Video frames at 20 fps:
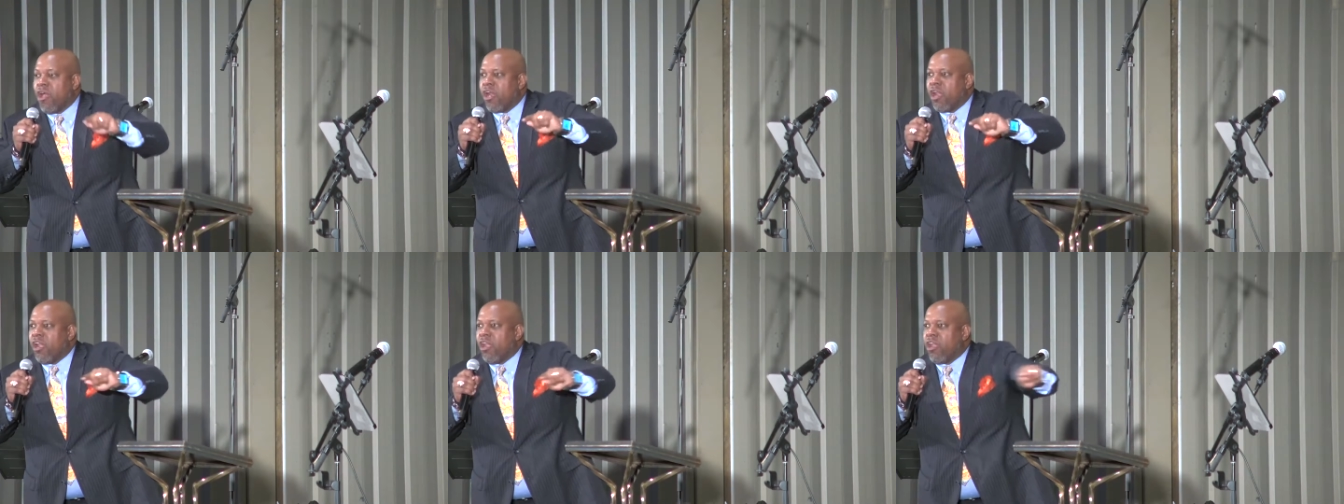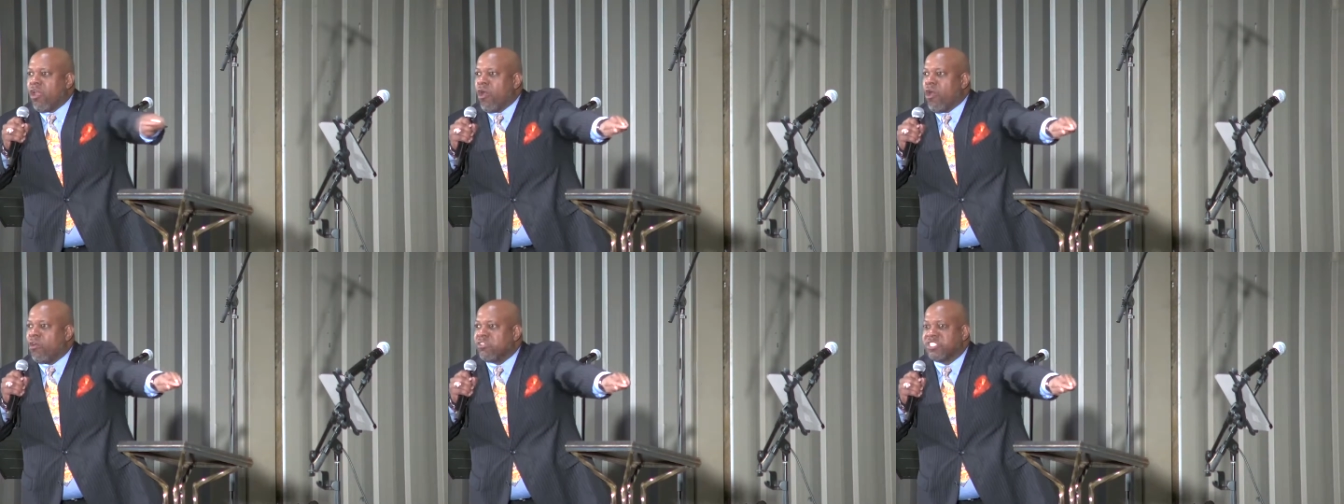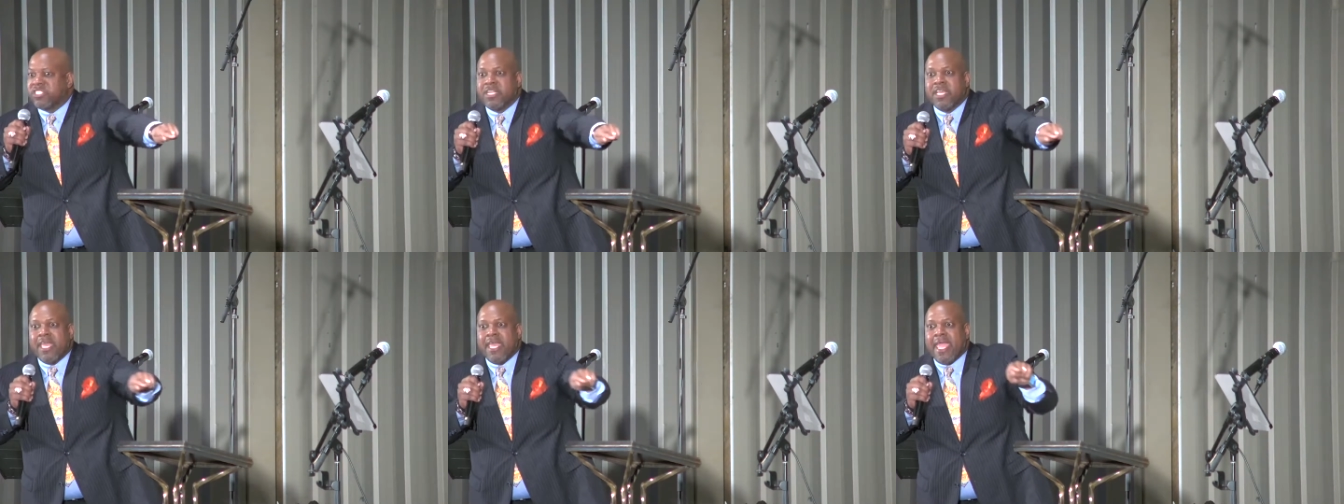are
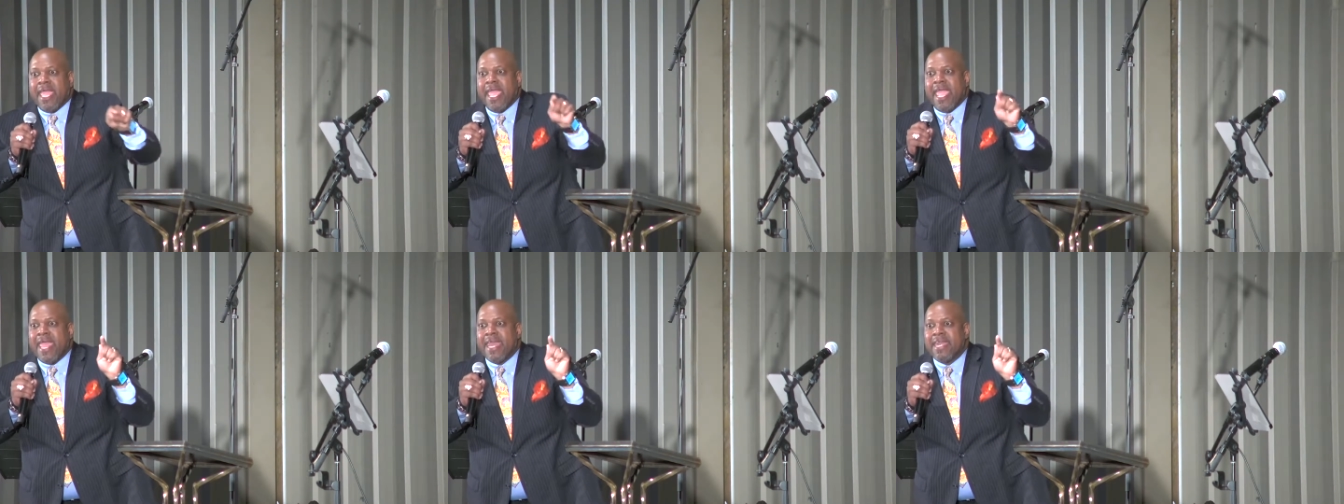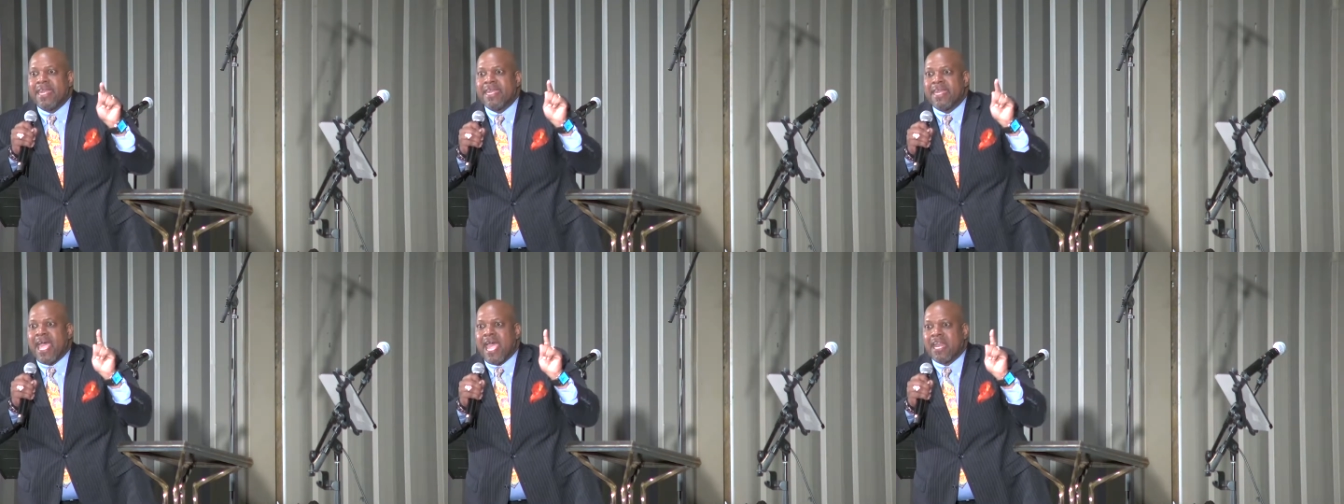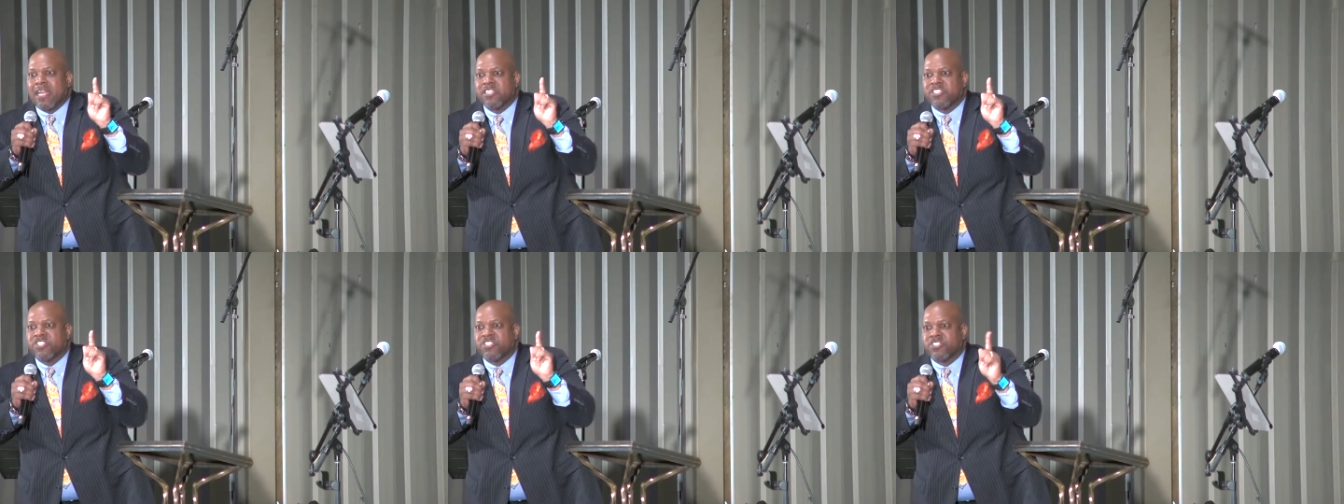lost and
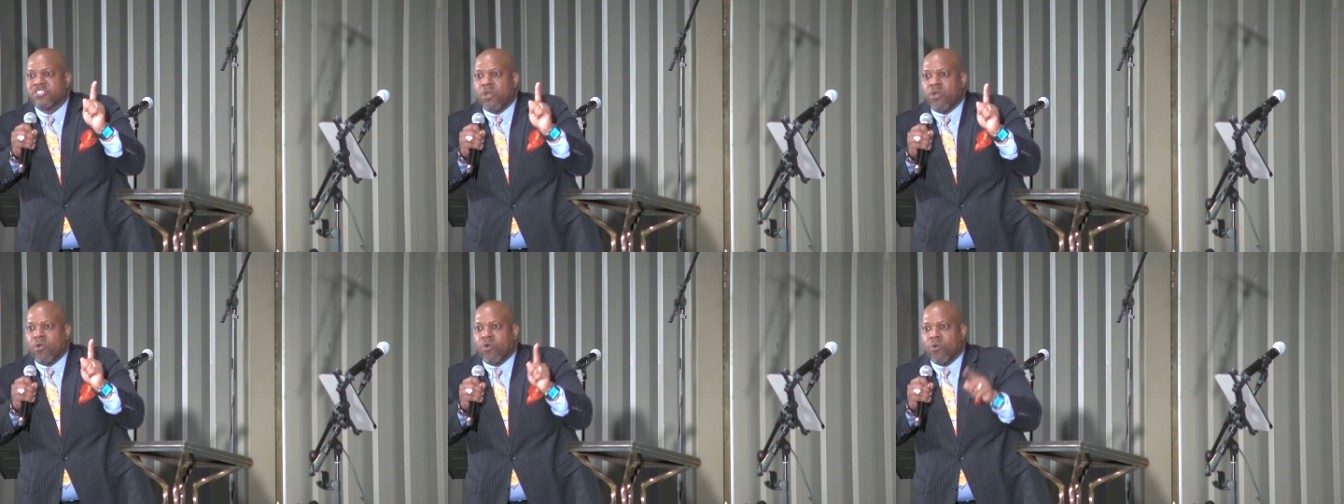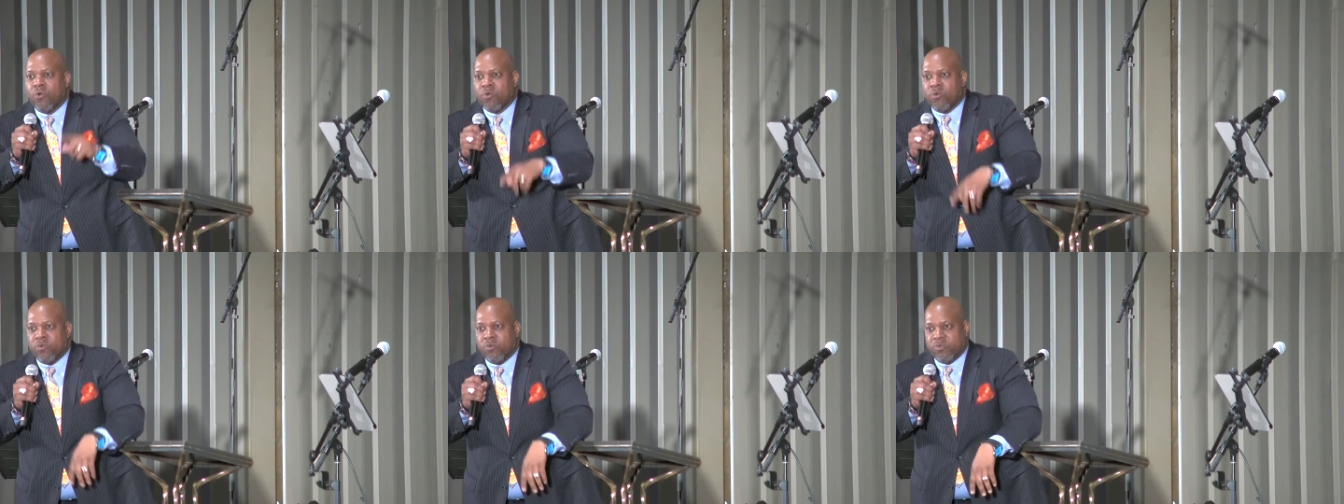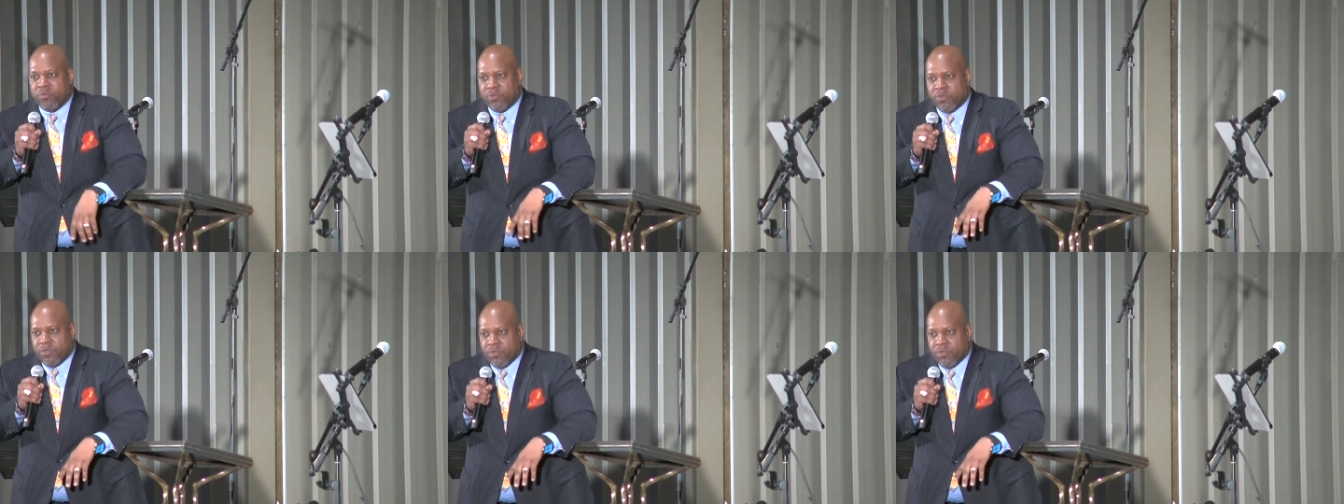not a soul